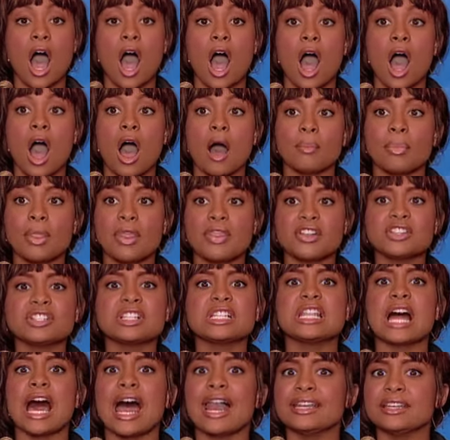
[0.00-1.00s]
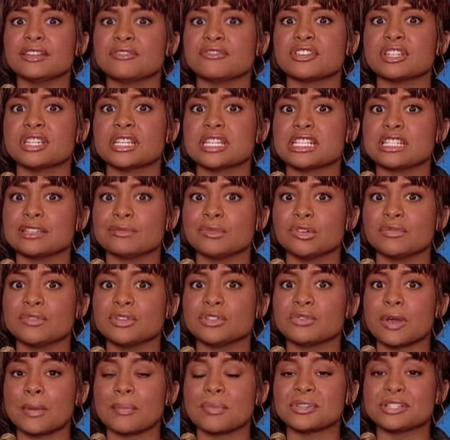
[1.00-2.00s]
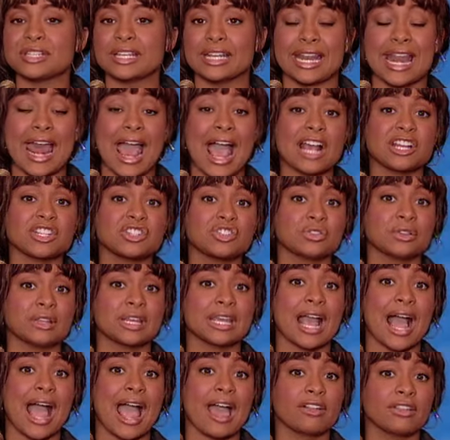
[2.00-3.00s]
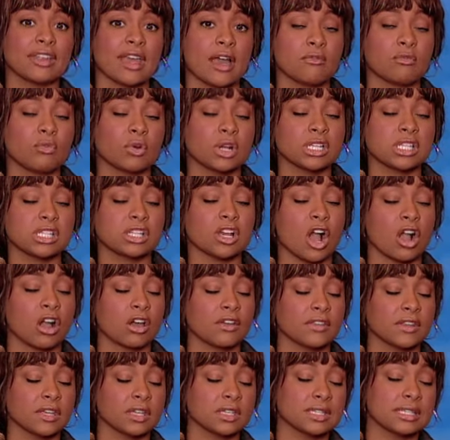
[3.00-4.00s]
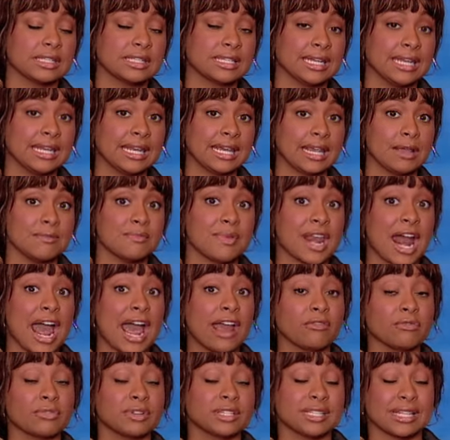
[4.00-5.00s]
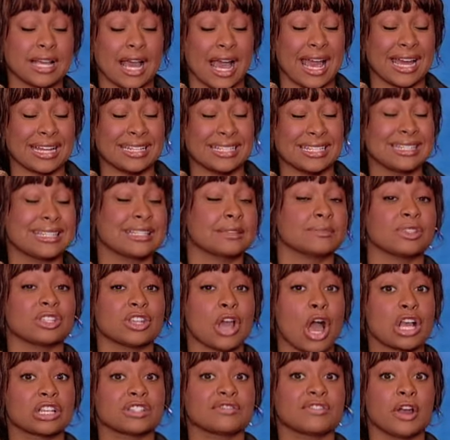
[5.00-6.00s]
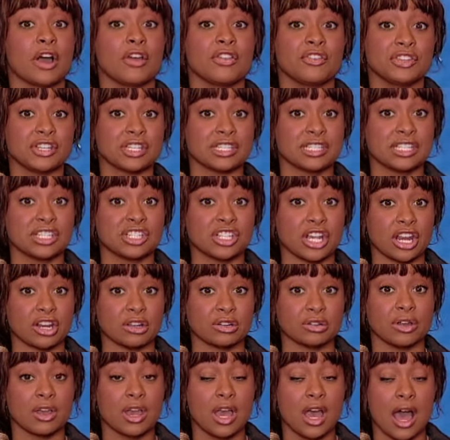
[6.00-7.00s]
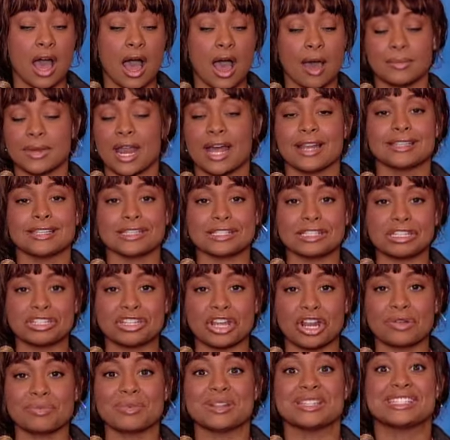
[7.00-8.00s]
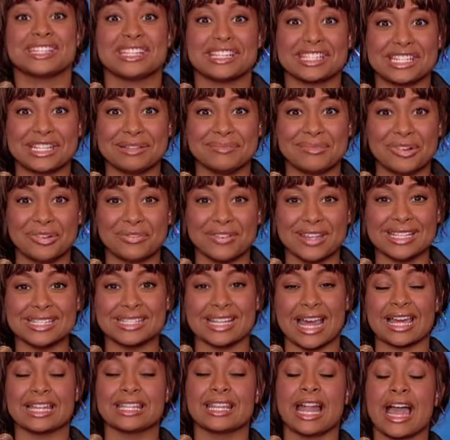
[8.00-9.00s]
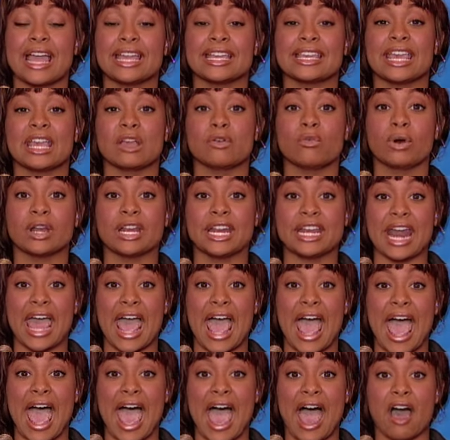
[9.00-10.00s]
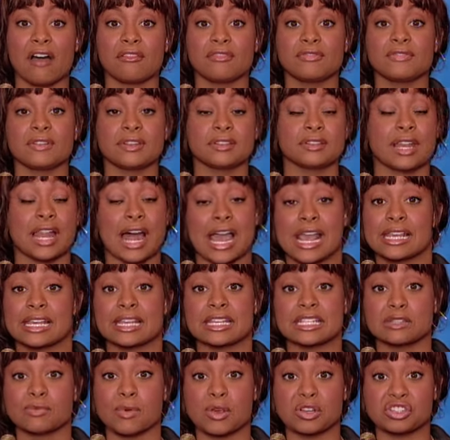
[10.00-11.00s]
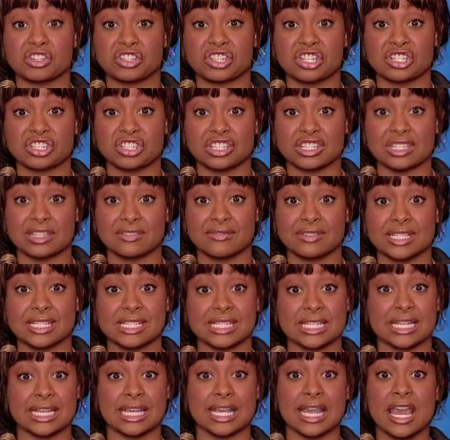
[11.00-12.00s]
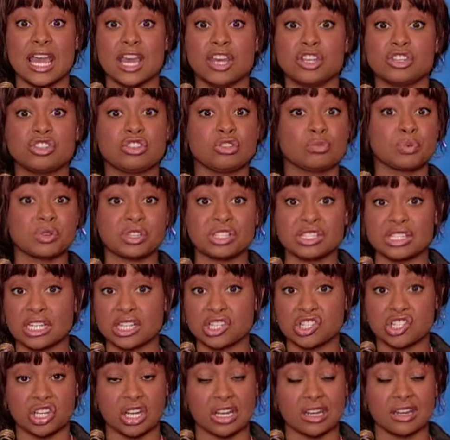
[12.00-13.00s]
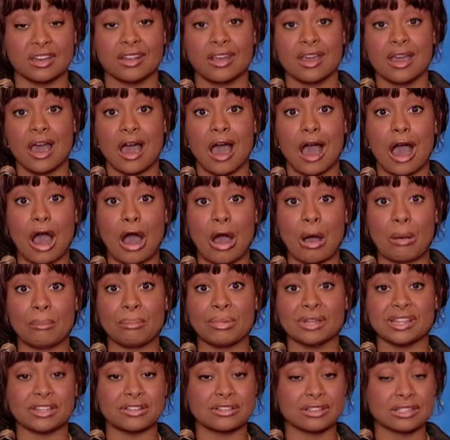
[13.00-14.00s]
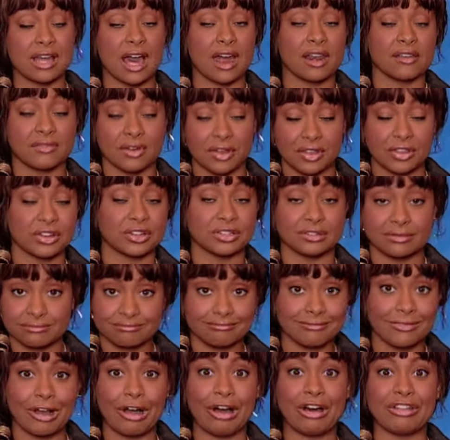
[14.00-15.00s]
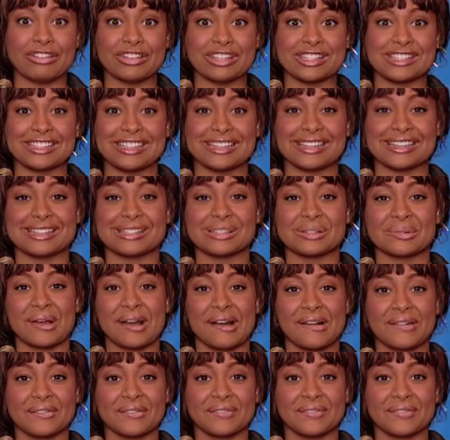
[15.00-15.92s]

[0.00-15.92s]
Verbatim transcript: Um, there's a lot of different Disney movies represented. Actually, I only have one song on the CD, but I I did some songs for other Disney Channel, uh, not Disney Channel, but Disney movies like Lion King one and a half, Lion King Special Edition DVD, Superstition. Um, but there's a lot of other on the CD as well.